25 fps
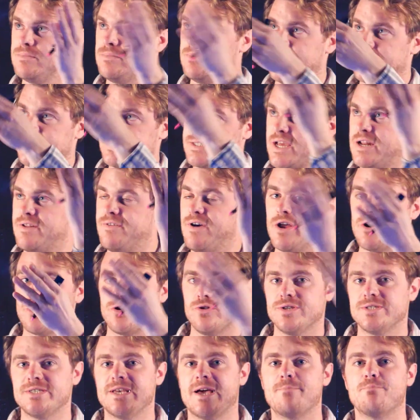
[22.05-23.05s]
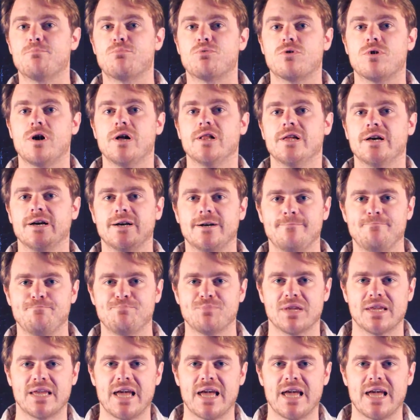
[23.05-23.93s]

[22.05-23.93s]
that's kind of under this umbrella